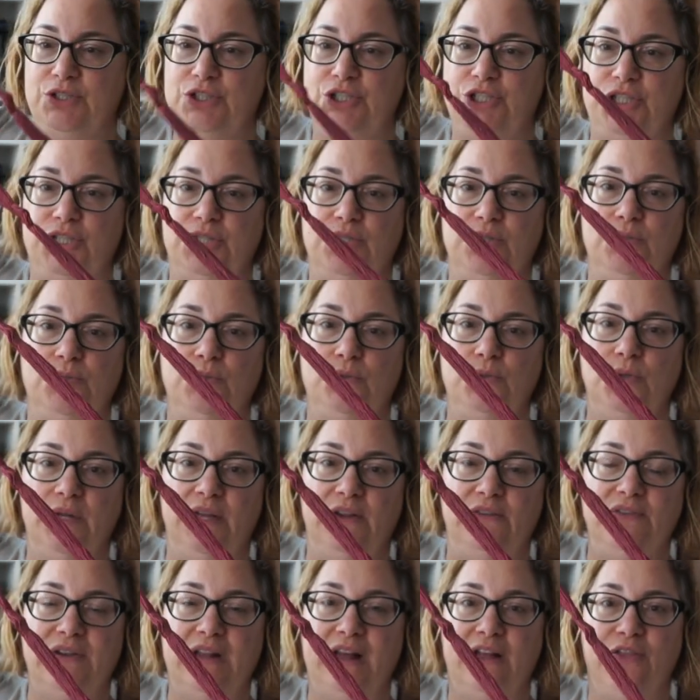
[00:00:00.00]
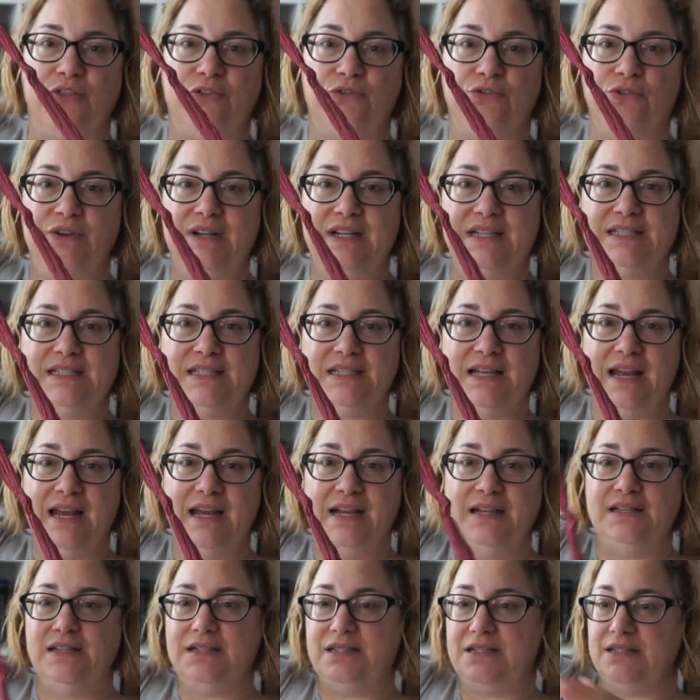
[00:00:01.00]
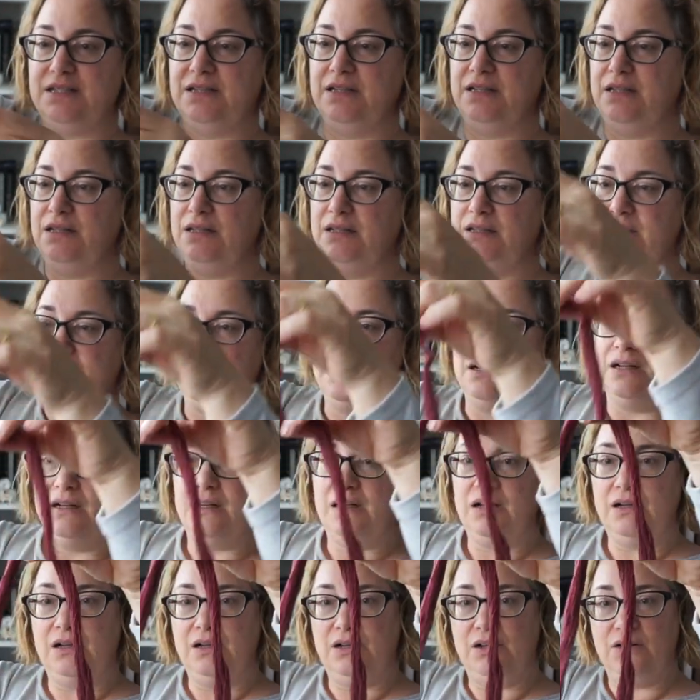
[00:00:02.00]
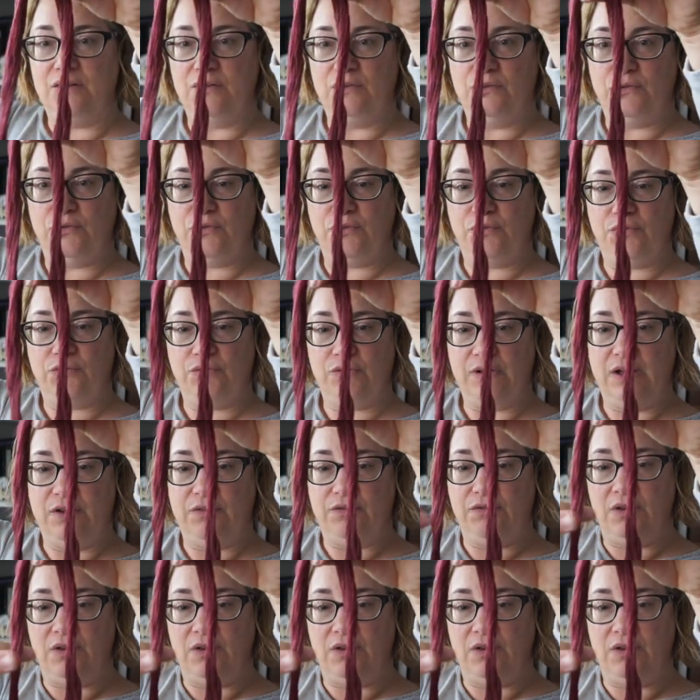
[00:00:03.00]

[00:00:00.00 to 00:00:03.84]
2 if not 3 skeins of thread